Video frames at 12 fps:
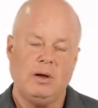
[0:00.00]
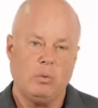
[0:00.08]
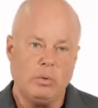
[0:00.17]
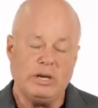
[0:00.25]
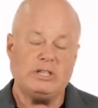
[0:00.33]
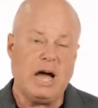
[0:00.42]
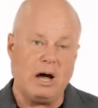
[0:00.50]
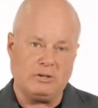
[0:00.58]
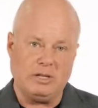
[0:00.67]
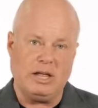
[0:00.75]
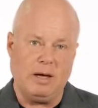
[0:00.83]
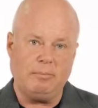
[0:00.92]
Reach out
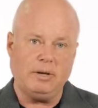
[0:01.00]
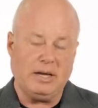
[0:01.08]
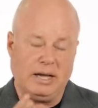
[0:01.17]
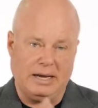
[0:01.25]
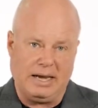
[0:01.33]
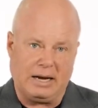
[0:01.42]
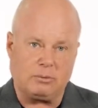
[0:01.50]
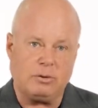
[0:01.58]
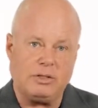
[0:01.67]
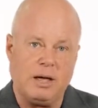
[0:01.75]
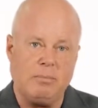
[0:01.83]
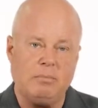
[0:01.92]
to them, connect with
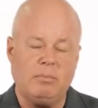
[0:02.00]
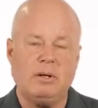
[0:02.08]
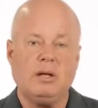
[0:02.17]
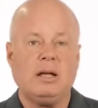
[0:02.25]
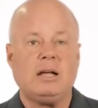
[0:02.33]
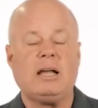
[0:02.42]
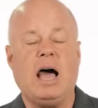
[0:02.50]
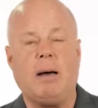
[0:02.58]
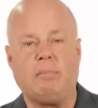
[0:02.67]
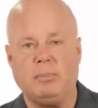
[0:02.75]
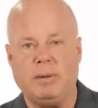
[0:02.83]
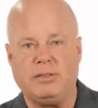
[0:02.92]
them,
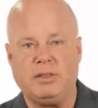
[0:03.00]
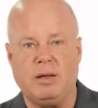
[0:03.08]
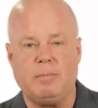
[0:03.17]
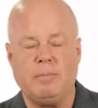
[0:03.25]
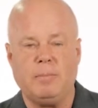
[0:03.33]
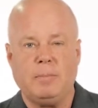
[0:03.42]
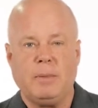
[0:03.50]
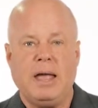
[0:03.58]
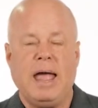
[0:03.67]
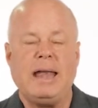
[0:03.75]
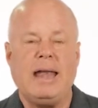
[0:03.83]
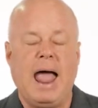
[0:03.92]
compliment them,
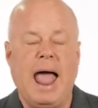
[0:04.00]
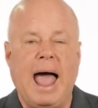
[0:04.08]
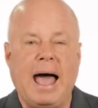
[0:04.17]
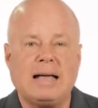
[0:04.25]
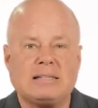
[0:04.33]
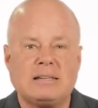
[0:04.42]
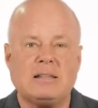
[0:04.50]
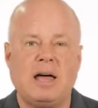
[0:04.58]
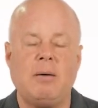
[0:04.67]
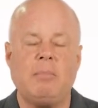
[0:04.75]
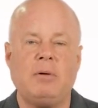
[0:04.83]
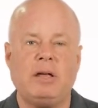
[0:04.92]
and ask
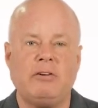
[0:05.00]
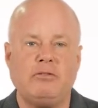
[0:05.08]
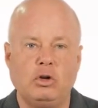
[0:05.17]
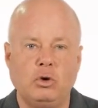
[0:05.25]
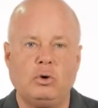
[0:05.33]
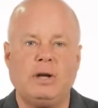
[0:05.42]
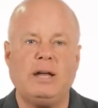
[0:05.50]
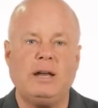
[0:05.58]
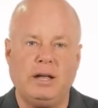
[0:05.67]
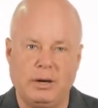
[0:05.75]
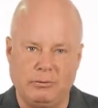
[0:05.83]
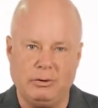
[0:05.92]
them if you can
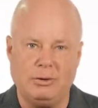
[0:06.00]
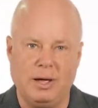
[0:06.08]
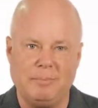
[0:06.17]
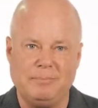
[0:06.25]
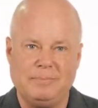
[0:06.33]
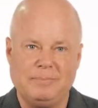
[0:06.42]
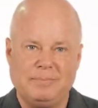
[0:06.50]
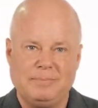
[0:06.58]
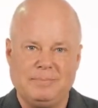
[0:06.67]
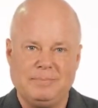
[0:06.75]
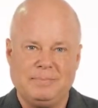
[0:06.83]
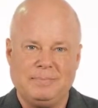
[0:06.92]
interview them.
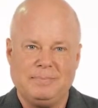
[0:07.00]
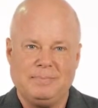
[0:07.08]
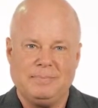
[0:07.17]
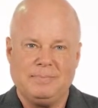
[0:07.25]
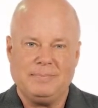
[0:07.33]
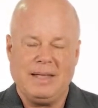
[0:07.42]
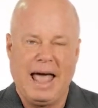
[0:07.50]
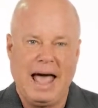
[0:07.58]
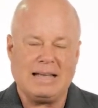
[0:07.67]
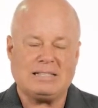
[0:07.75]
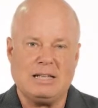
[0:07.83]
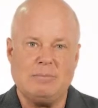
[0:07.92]

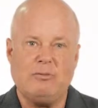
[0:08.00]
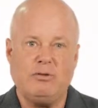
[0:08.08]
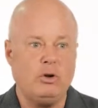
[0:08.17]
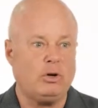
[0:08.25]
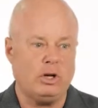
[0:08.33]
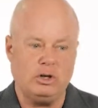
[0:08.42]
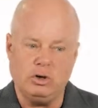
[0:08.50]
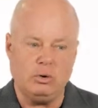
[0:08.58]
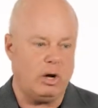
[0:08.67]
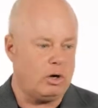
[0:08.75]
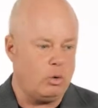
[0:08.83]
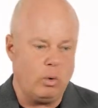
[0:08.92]
Ask them if you can do
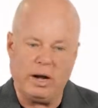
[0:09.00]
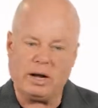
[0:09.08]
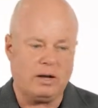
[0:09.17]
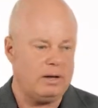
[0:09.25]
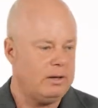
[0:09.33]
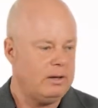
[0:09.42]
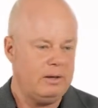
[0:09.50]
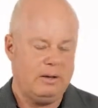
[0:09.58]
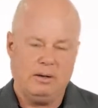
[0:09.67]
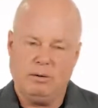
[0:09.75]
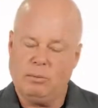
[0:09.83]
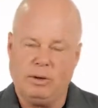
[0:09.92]
a quick,
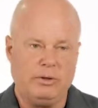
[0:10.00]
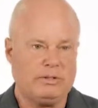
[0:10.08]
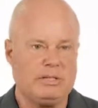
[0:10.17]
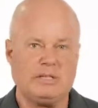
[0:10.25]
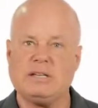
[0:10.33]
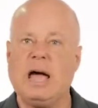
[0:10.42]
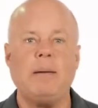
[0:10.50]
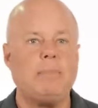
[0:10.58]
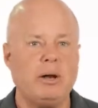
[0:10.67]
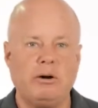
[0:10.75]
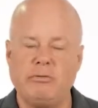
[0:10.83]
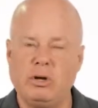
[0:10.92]
whether it's a Skype
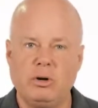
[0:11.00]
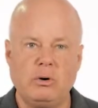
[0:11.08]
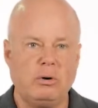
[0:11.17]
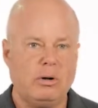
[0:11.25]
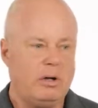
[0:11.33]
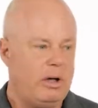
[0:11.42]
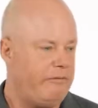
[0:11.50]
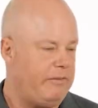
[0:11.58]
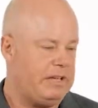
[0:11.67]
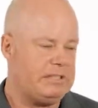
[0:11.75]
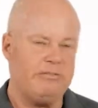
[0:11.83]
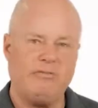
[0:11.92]
interview, a
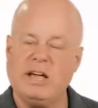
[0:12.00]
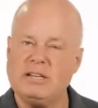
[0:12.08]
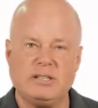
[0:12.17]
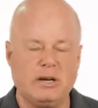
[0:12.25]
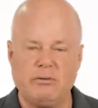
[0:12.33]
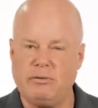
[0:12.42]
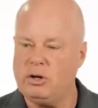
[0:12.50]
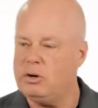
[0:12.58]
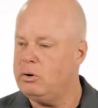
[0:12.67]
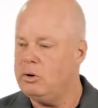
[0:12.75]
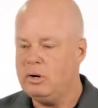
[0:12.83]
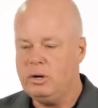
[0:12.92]
face-to-face
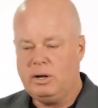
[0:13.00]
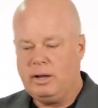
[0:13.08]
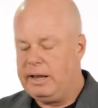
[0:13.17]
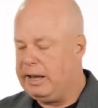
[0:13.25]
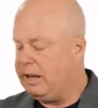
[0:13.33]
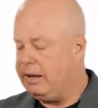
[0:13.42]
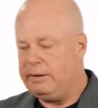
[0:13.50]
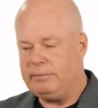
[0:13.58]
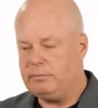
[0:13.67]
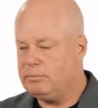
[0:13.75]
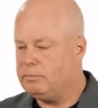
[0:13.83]
interview, a